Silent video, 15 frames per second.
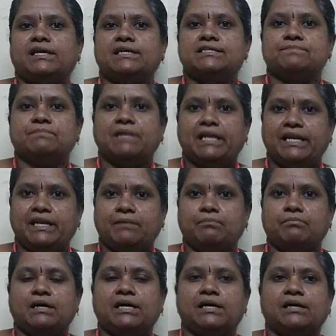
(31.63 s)
as Millennium
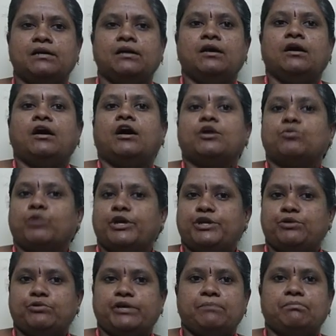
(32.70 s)
bug or
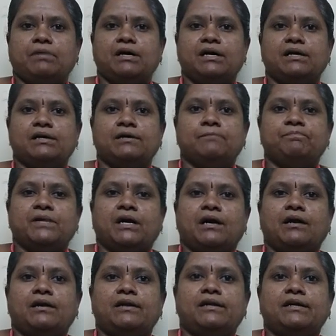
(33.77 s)
Y2K bug,
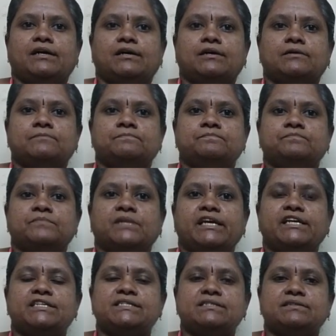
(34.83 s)
and
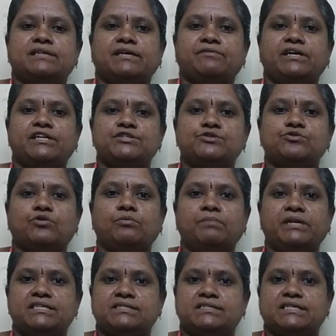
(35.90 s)
there were so
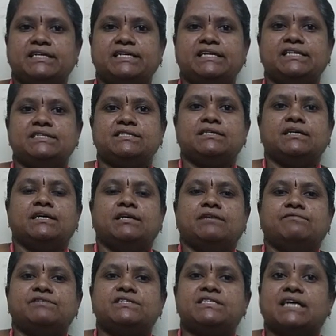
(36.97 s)
many studies
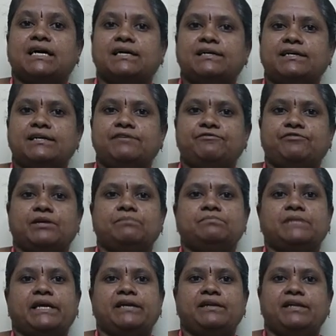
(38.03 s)
which started from
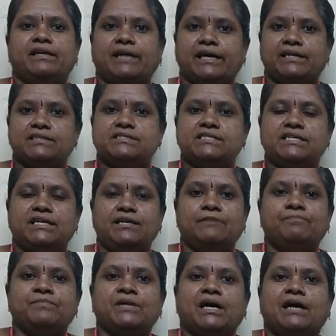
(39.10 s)
1990
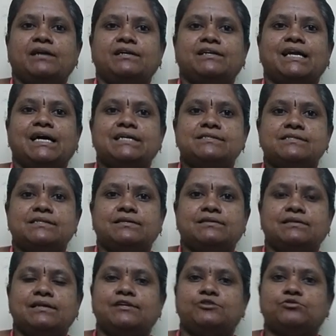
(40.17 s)
and it lasted
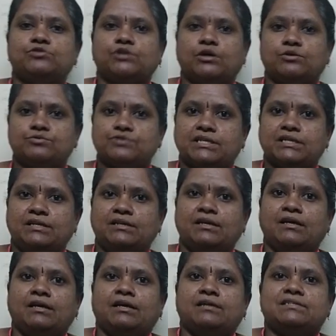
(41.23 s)
till 2000
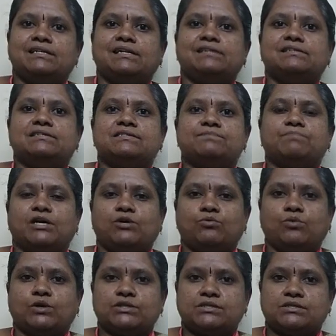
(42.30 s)
till this bug
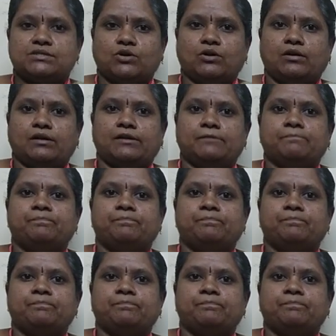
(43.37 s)
was solved.